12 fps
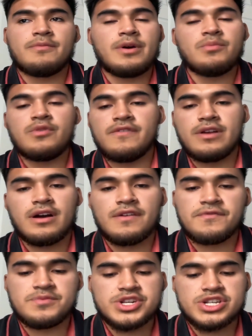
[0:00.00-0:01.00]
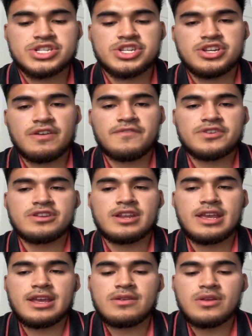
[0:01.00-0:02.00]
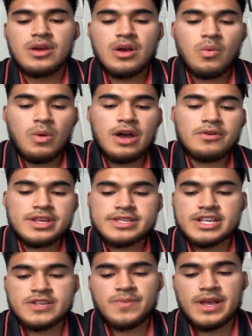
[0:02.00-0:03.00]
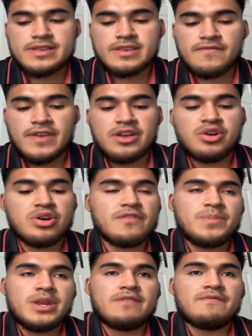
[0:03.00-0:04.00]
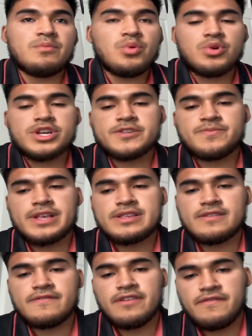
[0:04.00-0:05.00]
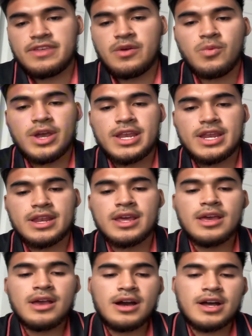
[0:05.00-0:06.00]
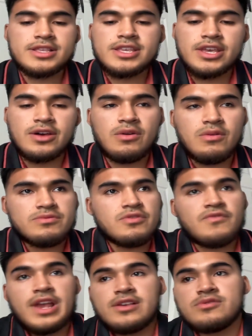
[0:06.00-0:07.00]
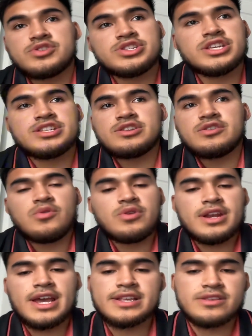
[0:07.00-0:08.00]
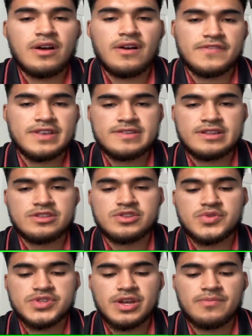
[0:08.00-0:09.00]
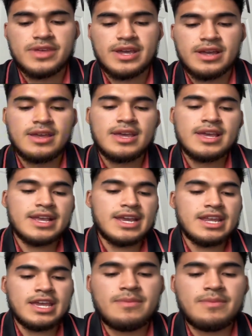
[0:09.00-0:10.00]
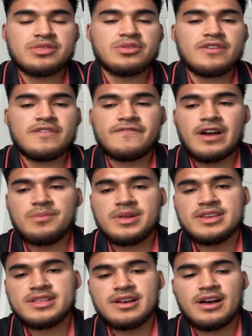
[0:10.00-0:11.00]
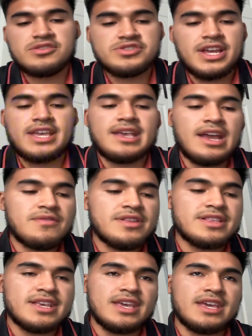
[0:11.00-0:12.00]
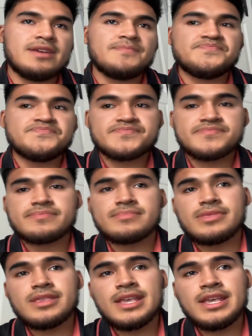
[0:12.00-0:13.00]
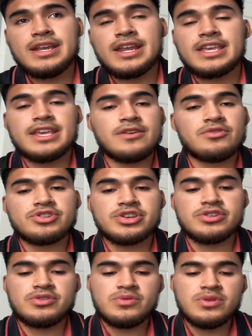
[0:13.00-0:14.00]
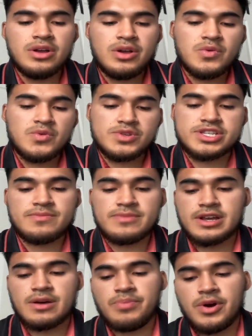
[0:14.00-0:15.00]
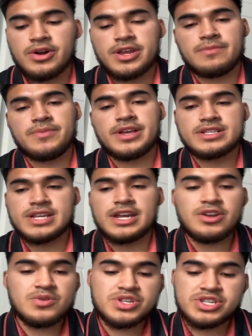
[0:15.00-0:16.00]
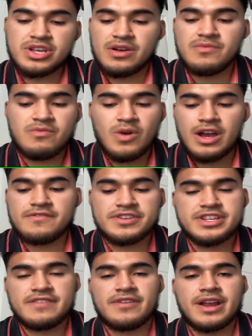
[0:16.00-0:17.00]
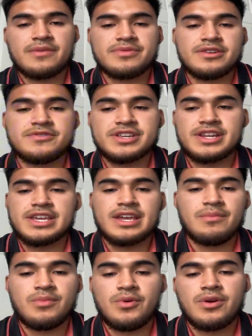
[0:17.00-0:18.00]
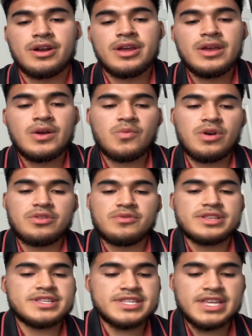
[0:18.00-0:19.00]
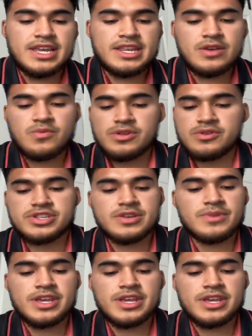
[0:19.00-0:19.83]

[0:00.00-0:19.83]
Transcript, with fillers: about moving on from Justin Jefferson, and while it is expensive, it could have been even more expensive if they waited until the regular season or next offseason to do something. Getting at $35 million, I guarantee in a year or two, will seem like a bargain, because I know some wide receiver out going to get more, whether it's CeeDee, whether it's somebody